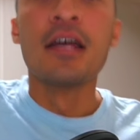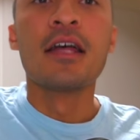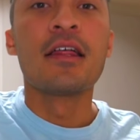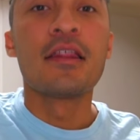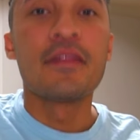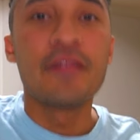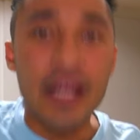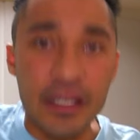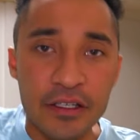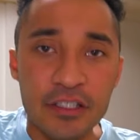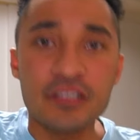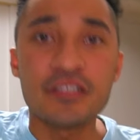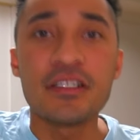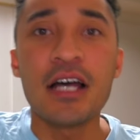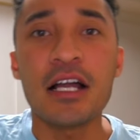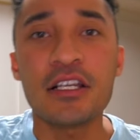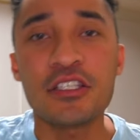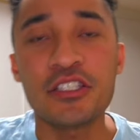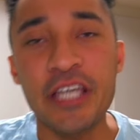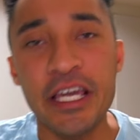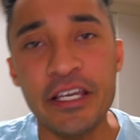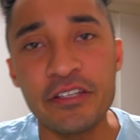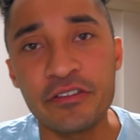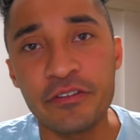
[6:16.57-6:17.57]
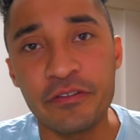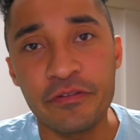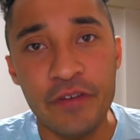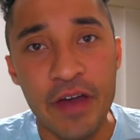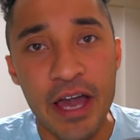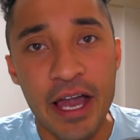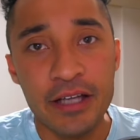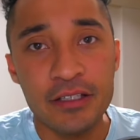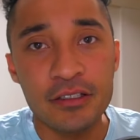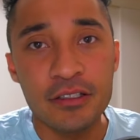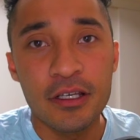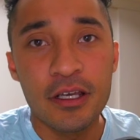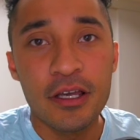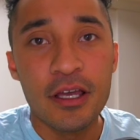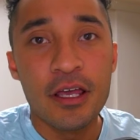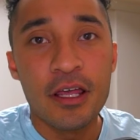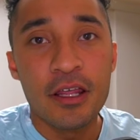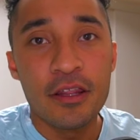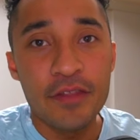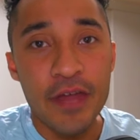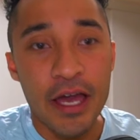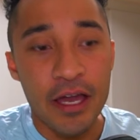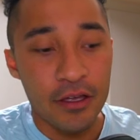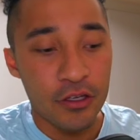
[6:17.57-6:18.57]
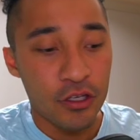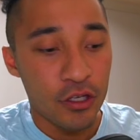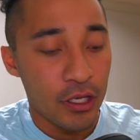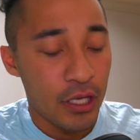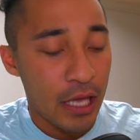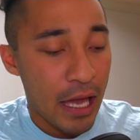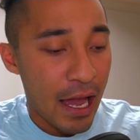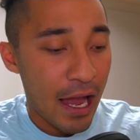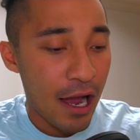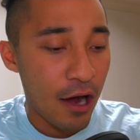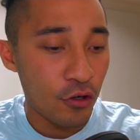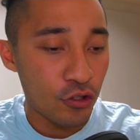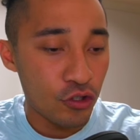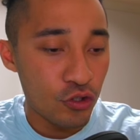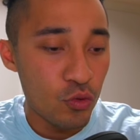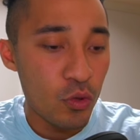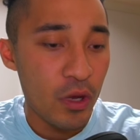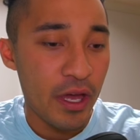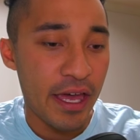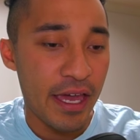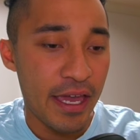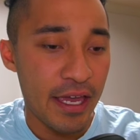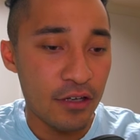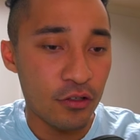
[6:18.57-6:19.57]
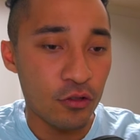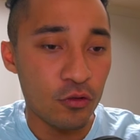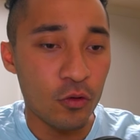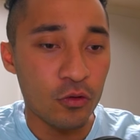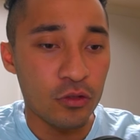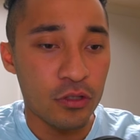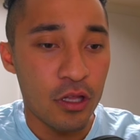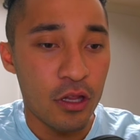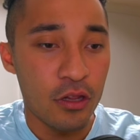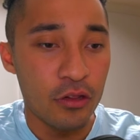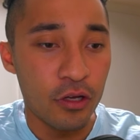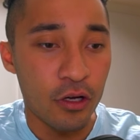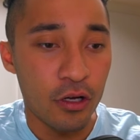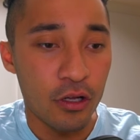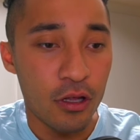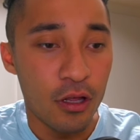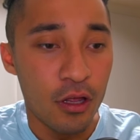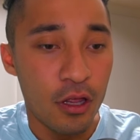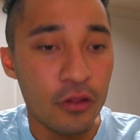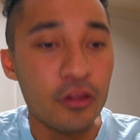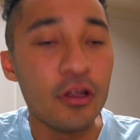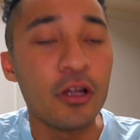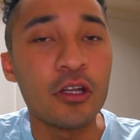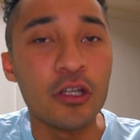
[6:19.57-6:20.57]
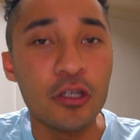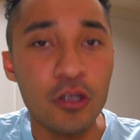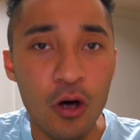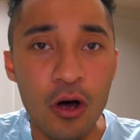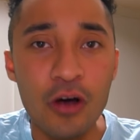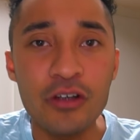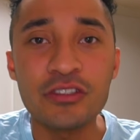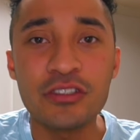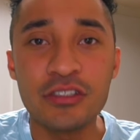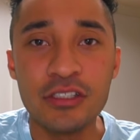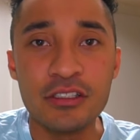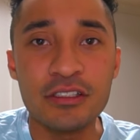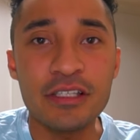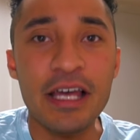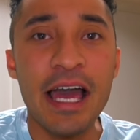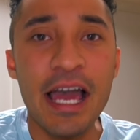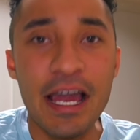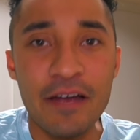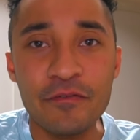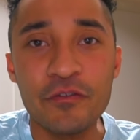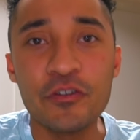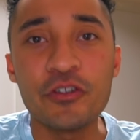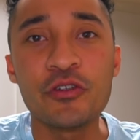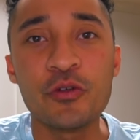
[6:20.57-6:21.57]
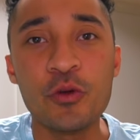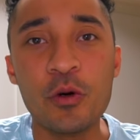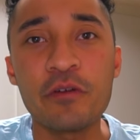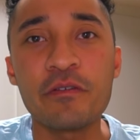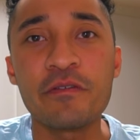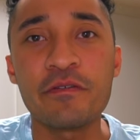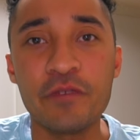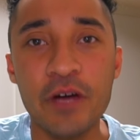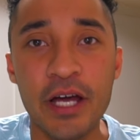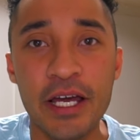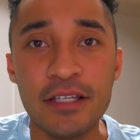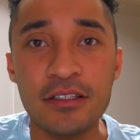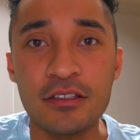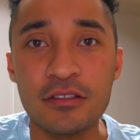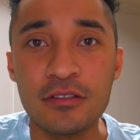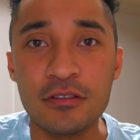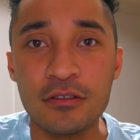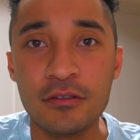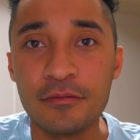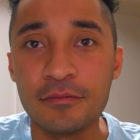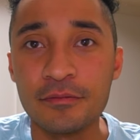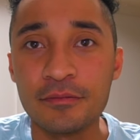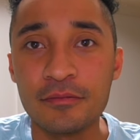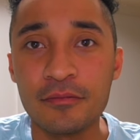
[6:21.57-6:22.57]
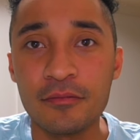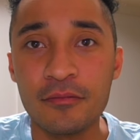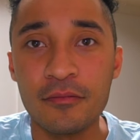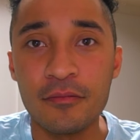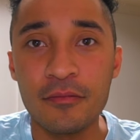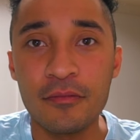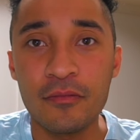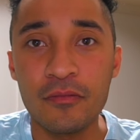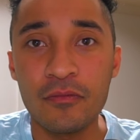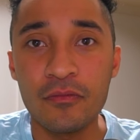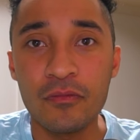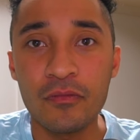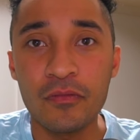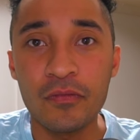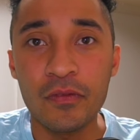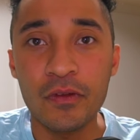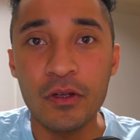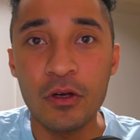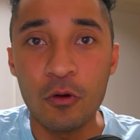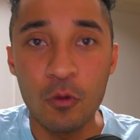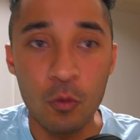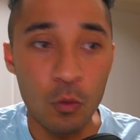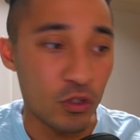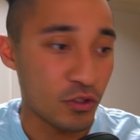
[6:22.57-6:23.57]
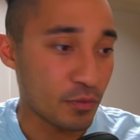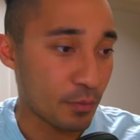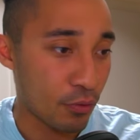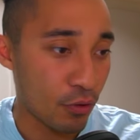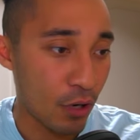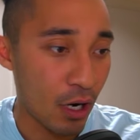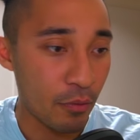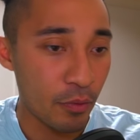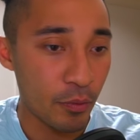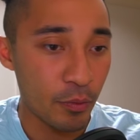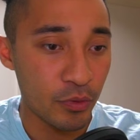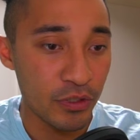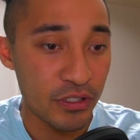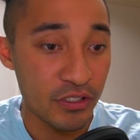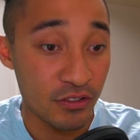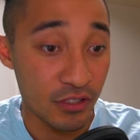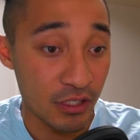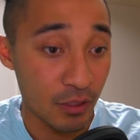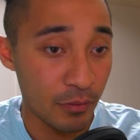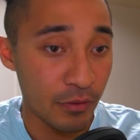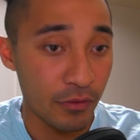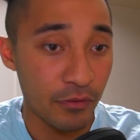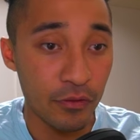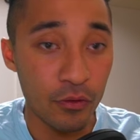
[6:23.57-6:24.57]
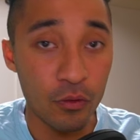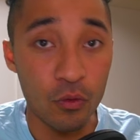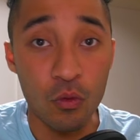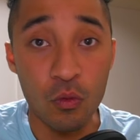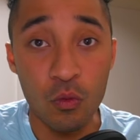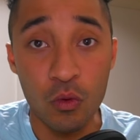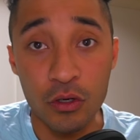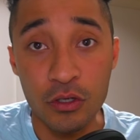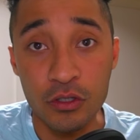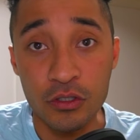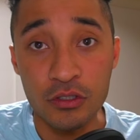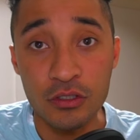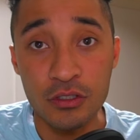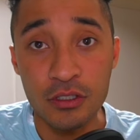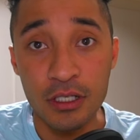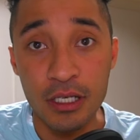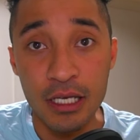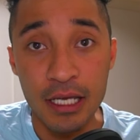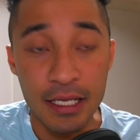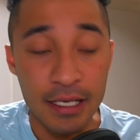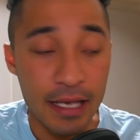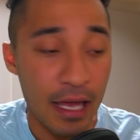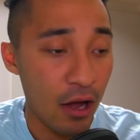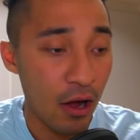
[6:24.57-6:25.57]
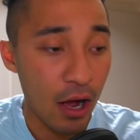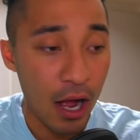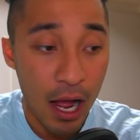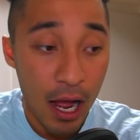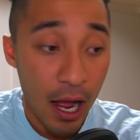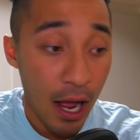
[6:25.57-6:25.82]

that does not change the fact that how you handled the losses after your fights was probably some of the worst. Now,